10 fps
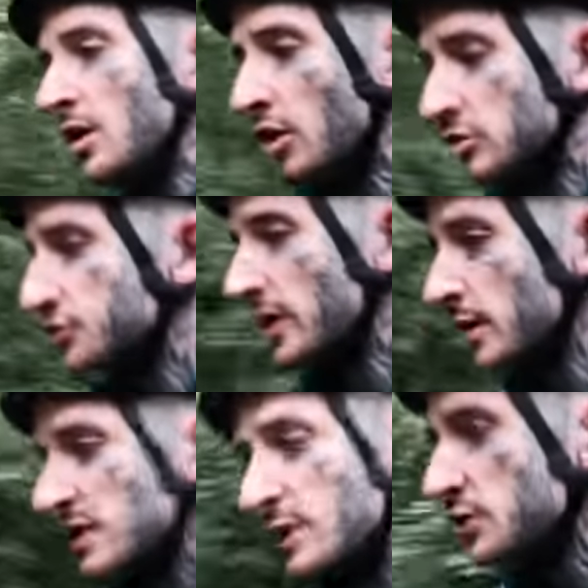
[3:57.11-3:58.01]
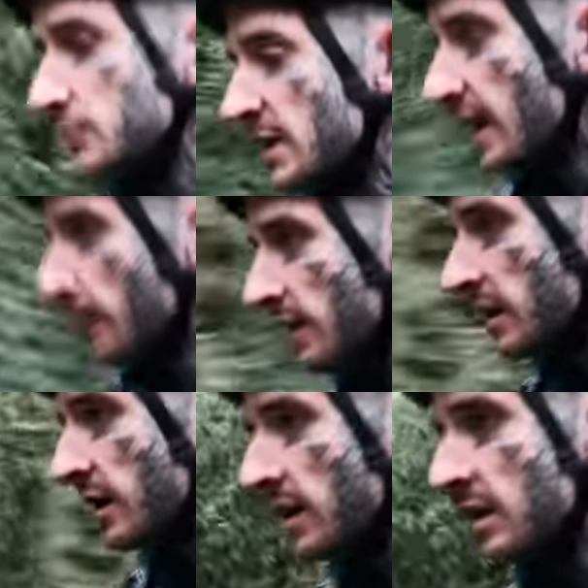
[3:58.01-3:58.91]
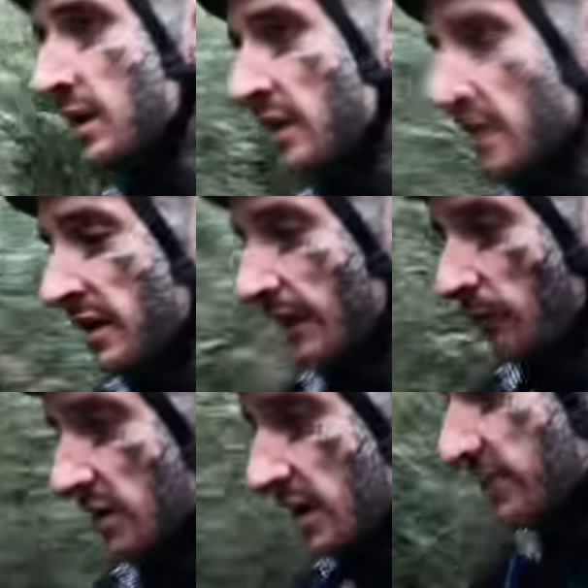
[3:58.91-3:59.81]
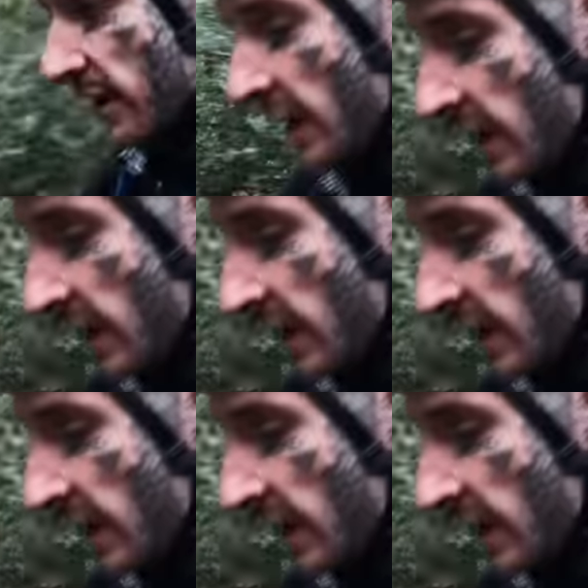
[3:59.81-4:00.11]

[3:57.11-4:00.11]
on trails, anyone you meet out here. Isn't that right, Keith?